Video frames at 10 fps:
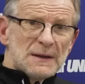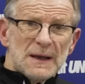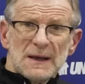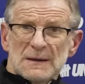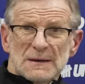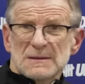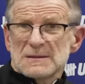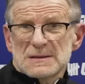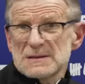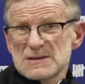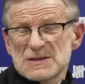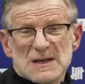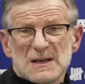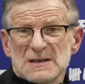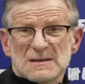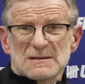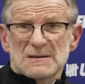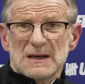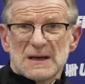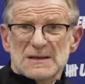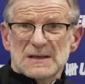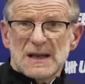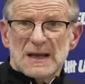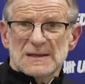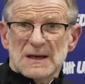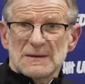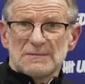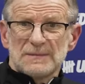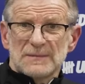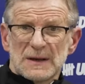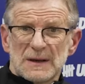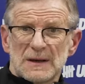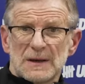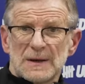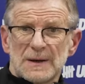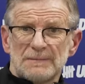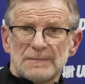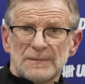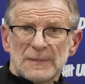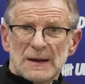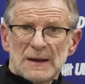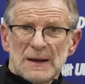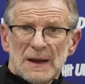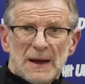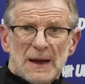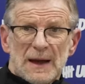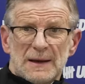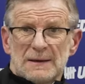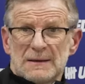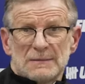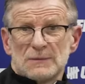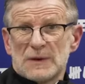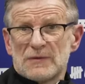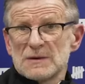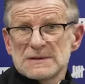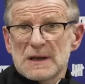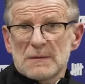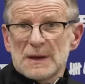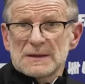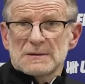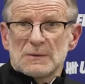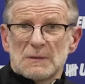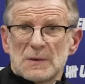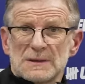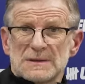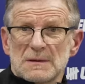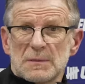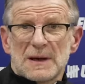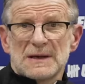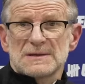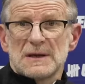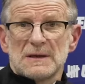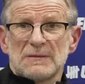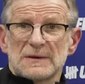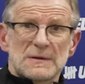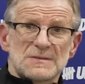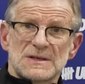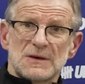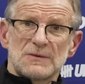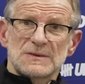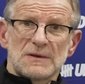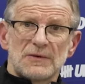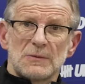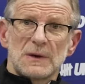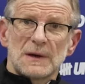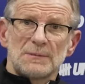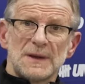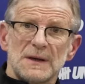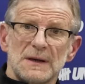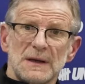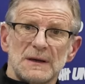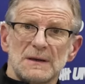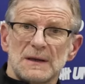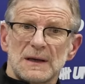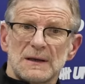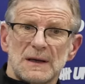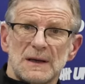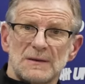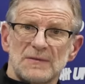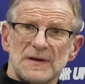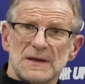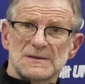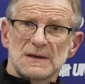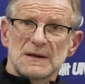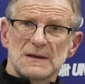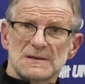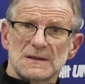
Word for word: Yeah, because as I said, it's, you know, it's the next game. And we've got to get back to winning ways. The players need it for themselves, the football club need it, and the fans need it.